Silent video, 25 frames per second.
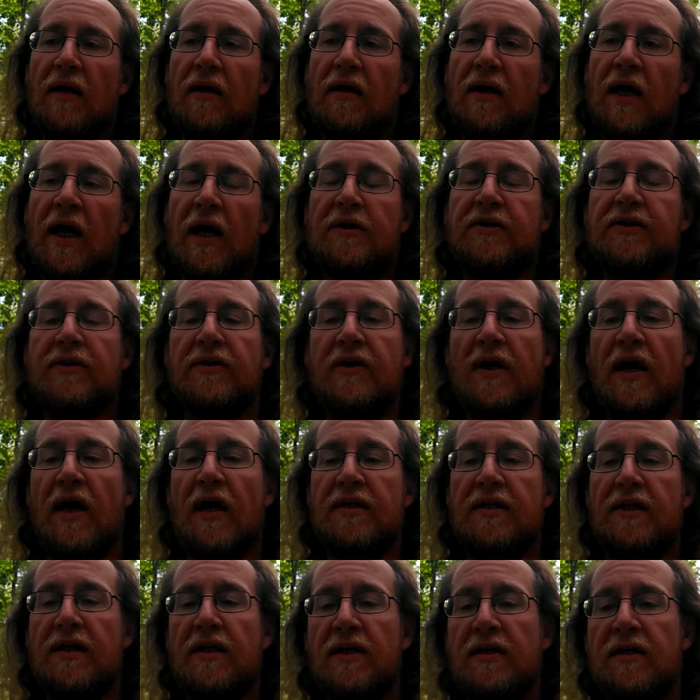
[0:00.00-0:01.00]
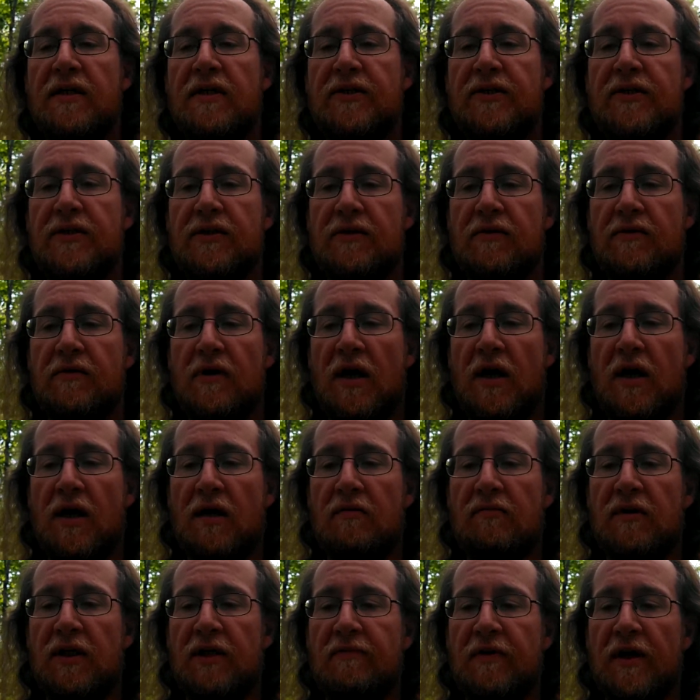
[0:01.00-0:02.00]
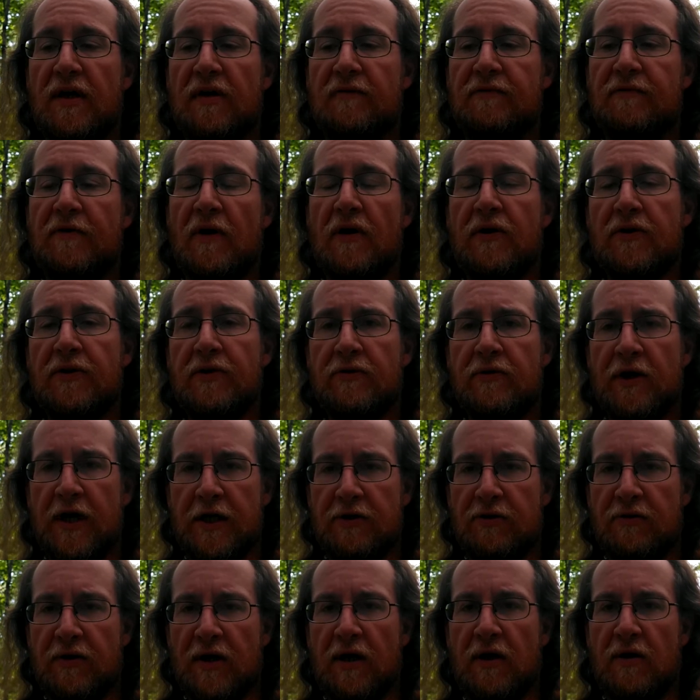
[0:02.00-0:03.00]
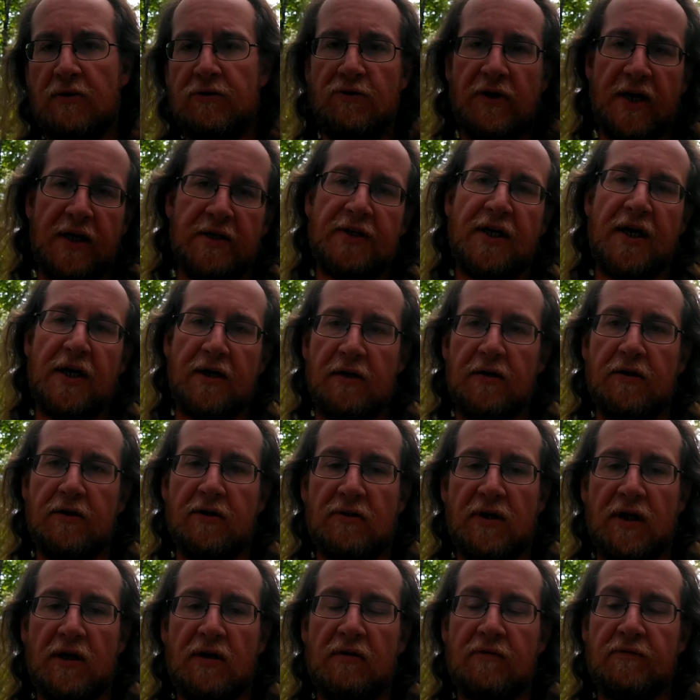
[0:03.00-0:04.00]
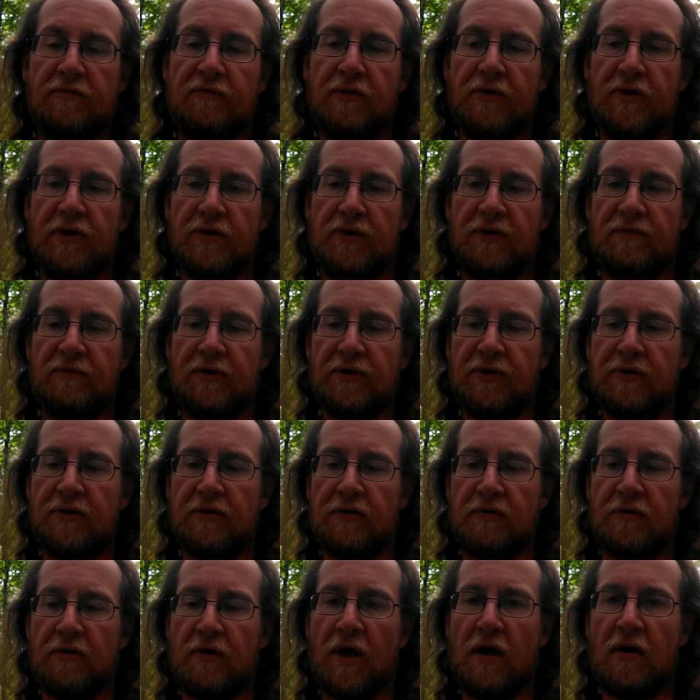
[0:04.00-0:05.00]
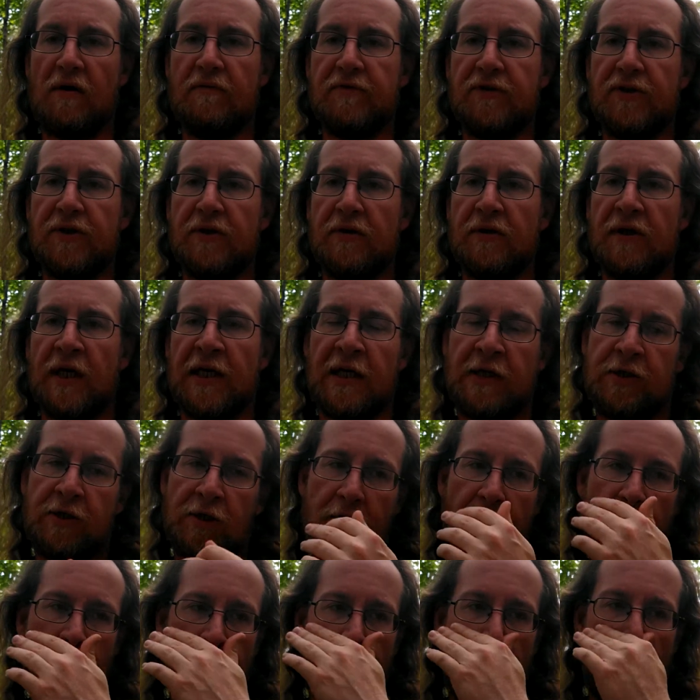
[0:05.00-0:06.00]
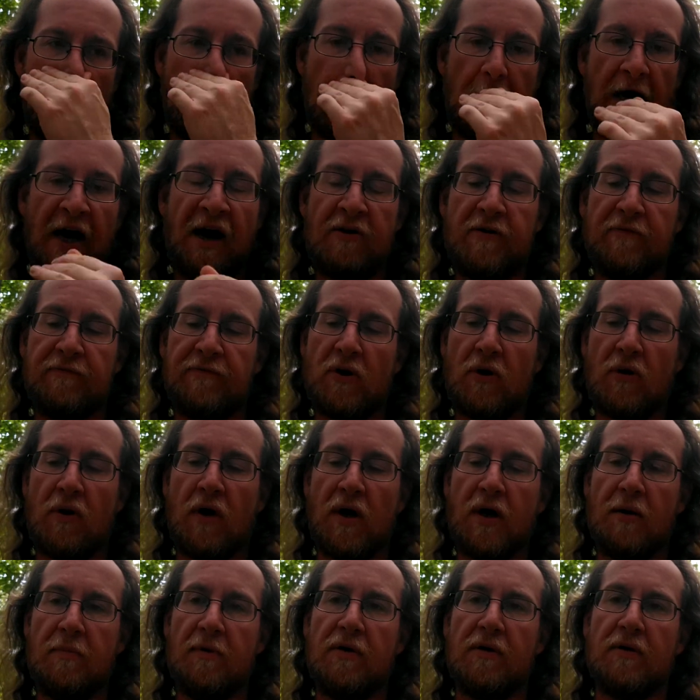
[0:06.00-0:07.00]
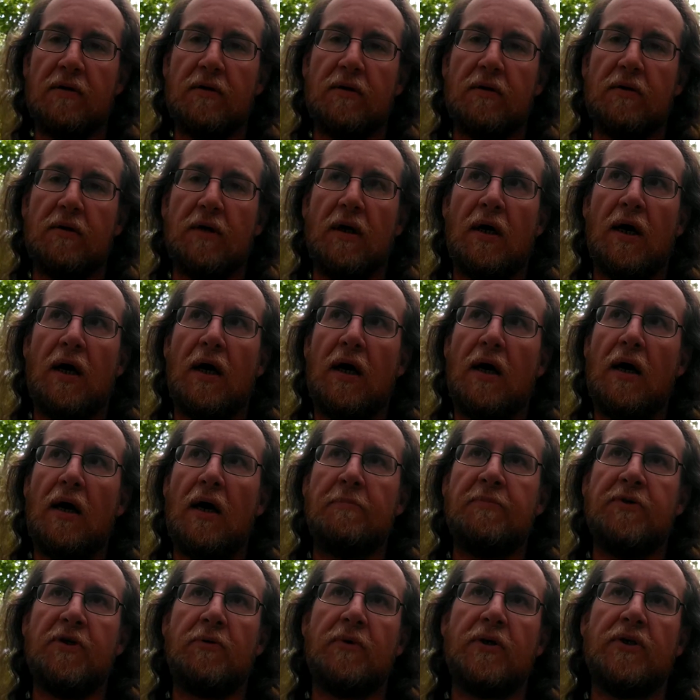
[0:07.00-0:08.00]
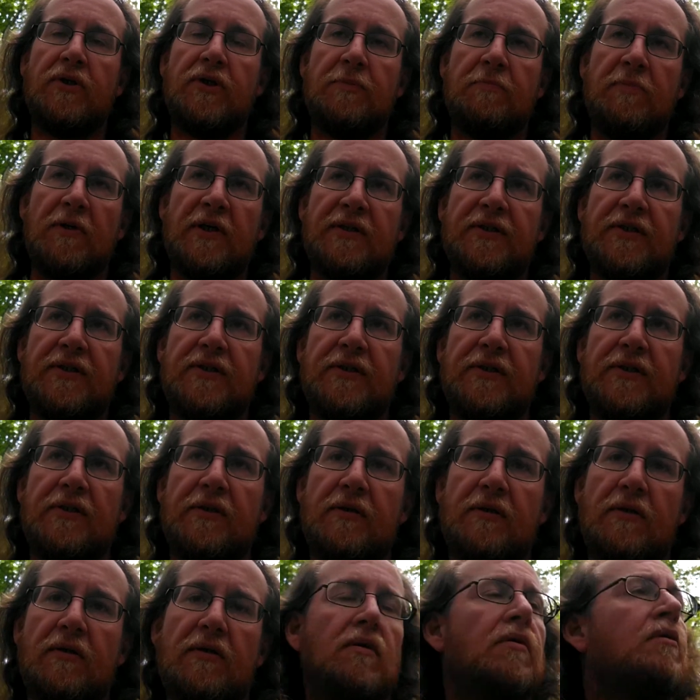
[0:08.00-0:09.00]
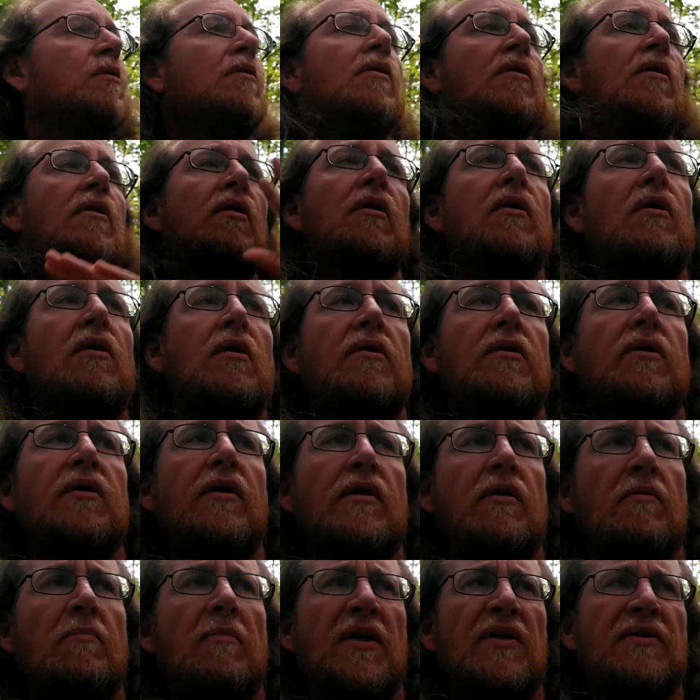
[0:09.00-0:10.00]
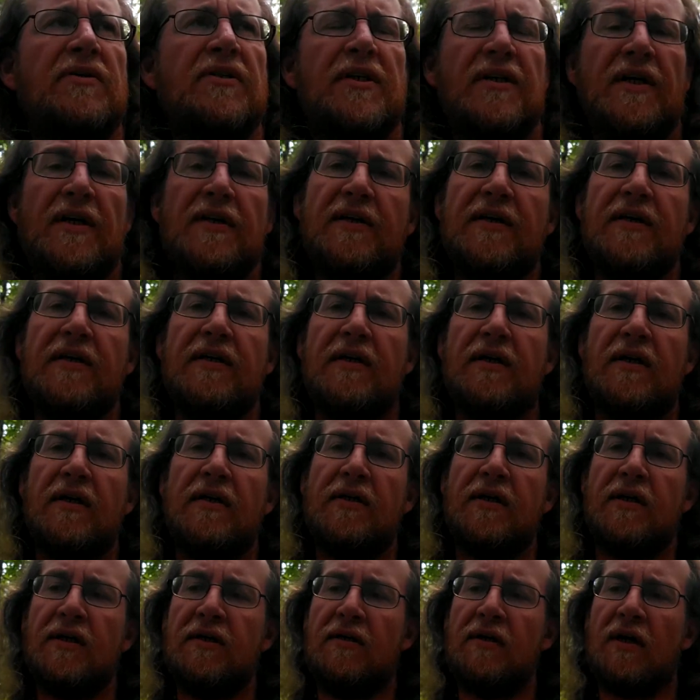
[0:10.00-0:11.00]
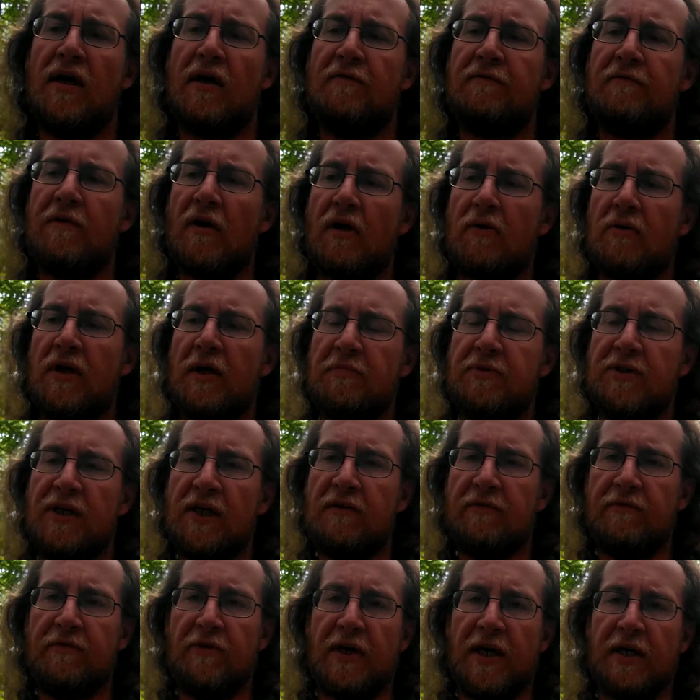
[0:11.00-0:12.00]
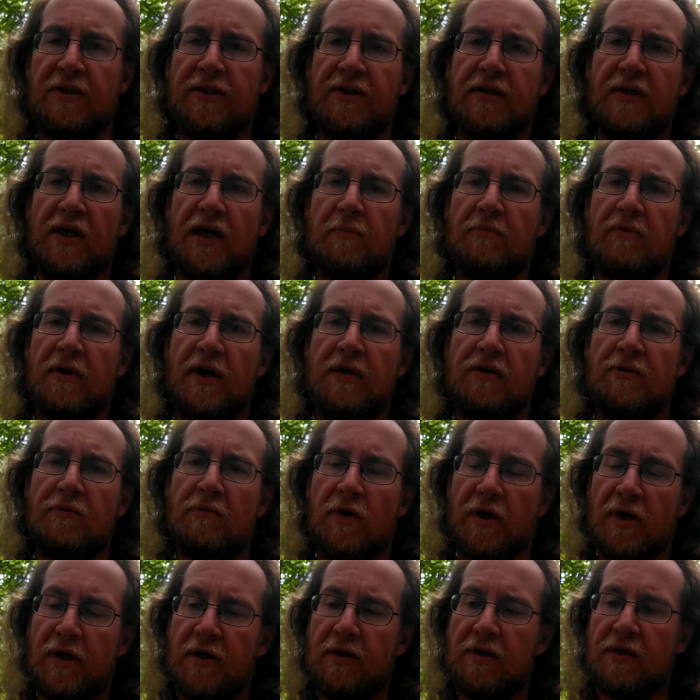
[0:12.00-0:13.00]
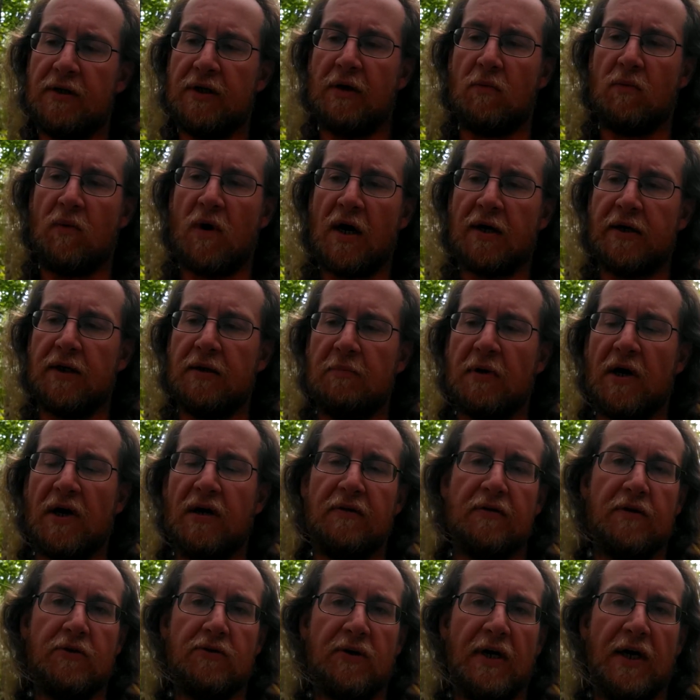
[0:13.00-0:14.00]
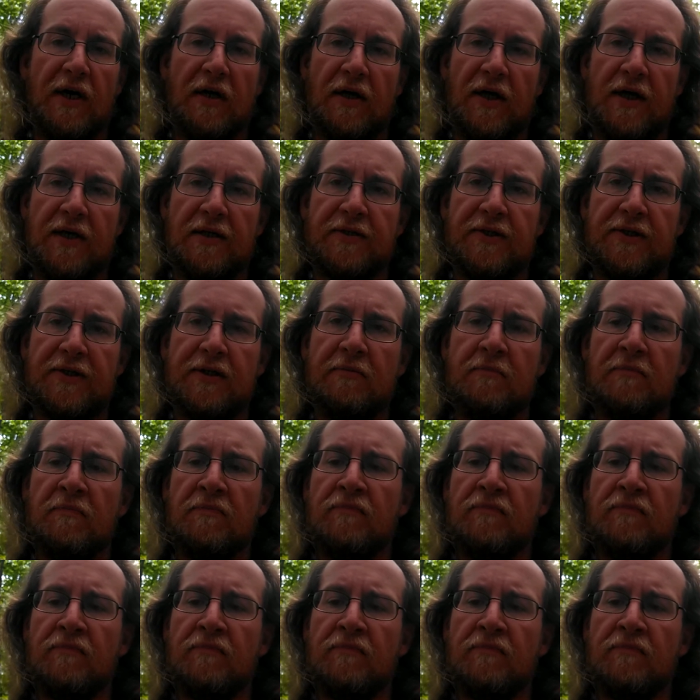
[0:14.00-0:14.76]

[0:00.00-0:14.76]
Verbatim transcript: Yeah, so the idea is to uh, leave out, follow the Great Trail, Trans-Canada Trail, for those of us who are of a certain age, uh, out of Cole Harbor, uh, up to where it splits, near Middleton, I think, and then uh, follow it up to Inverness in Cape Breton, where the walking part of the trail ends.